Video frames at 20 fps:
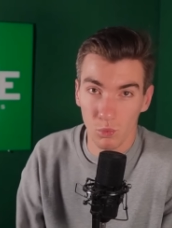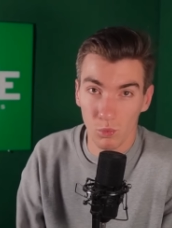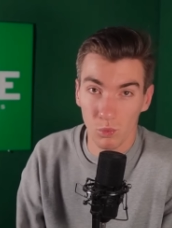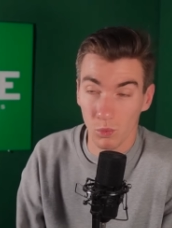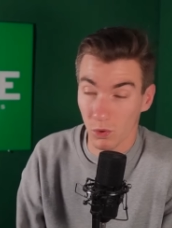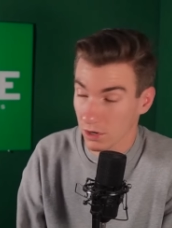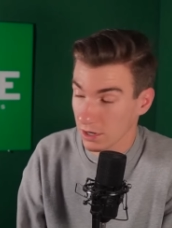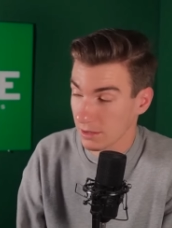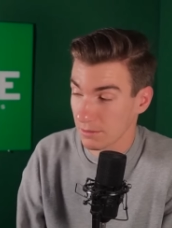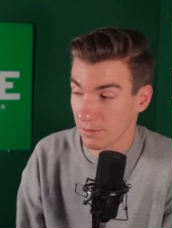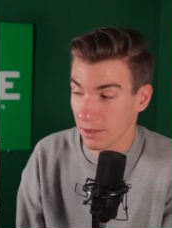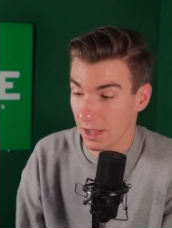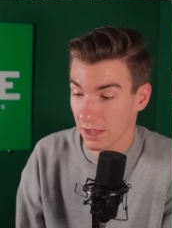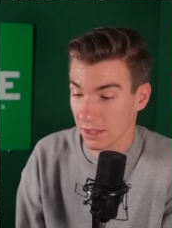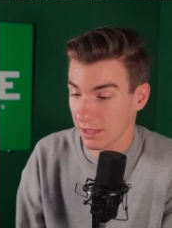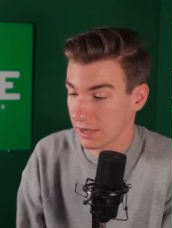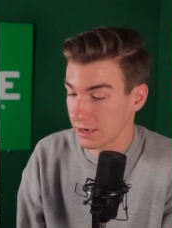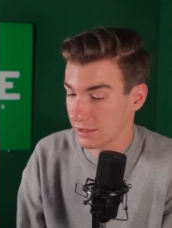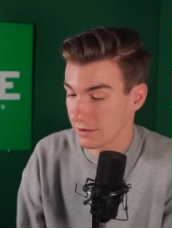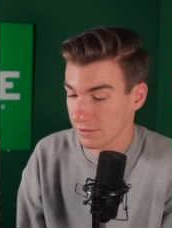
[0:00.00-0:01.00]
working
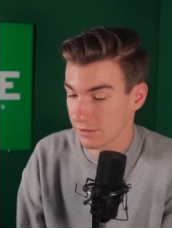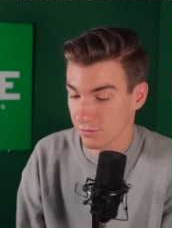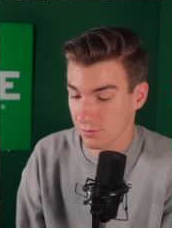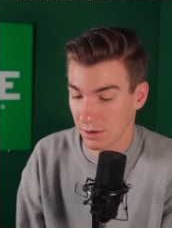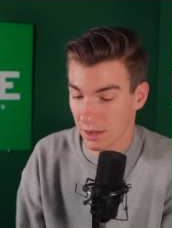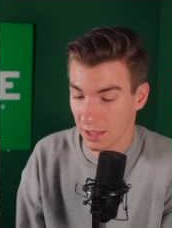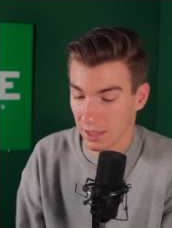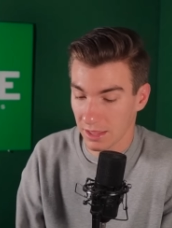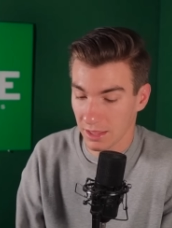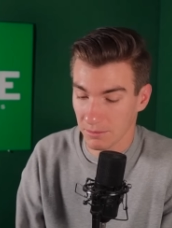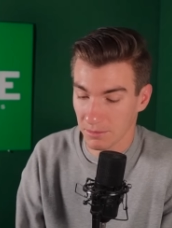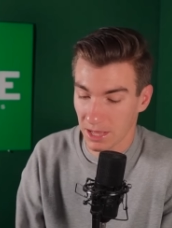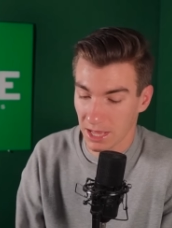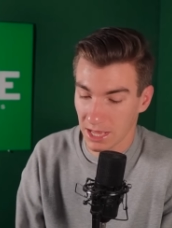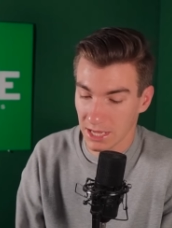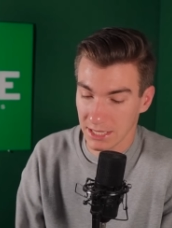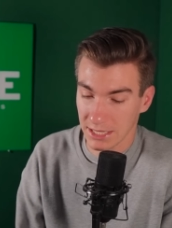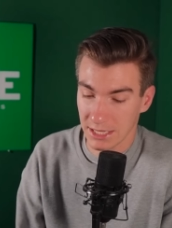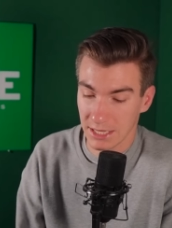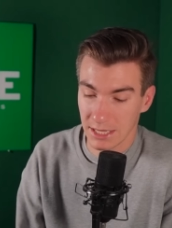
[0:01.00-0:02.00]
back, getting his ranking
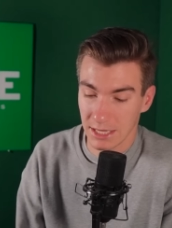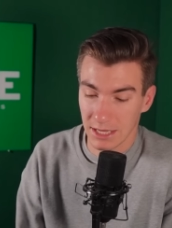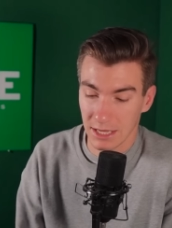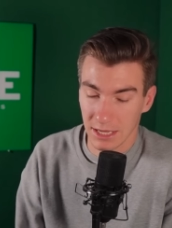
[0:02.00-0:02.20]
back.